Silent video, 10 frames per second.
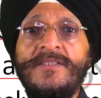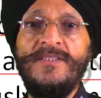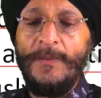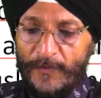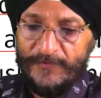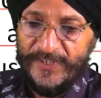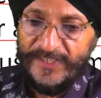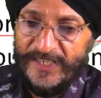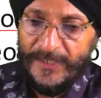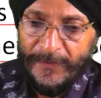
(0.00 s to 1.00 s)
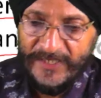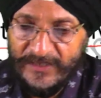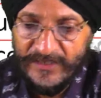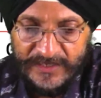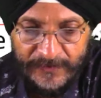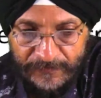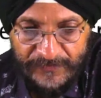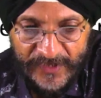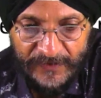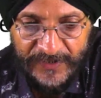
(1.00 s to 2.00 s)
Some of the key methods
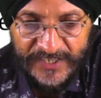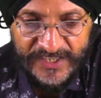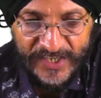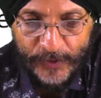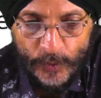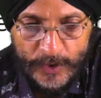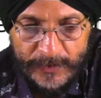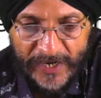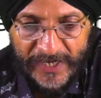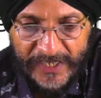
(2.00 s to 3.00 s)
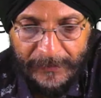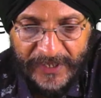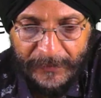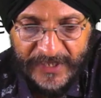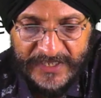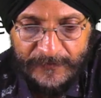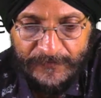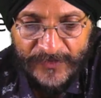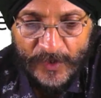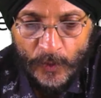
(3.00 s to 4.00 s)
which are used by DBMS
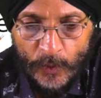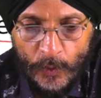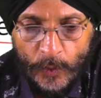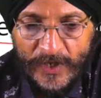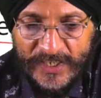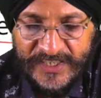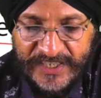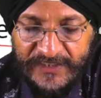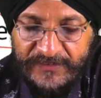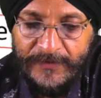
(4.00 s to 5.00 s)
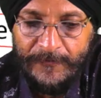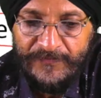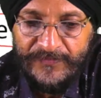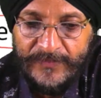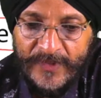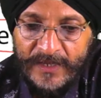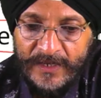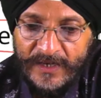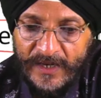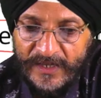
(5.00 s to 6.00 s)
to achieve
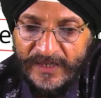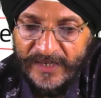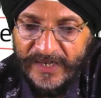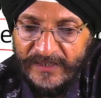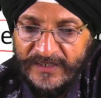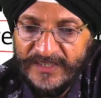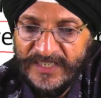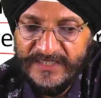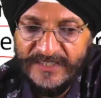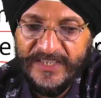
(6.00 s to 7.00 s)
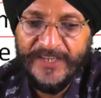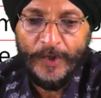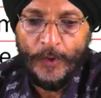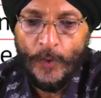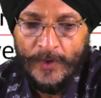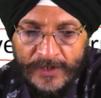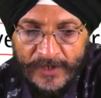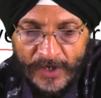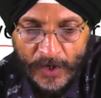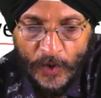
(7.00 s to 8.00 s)
concurrent access include
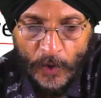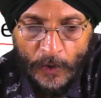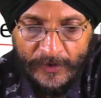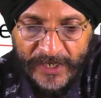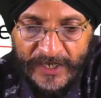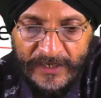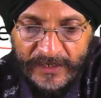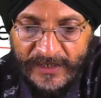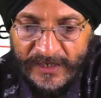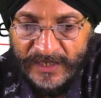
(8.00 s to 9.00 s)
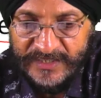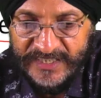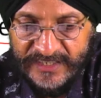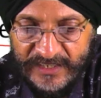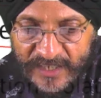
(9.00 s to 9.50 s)
locking, transaction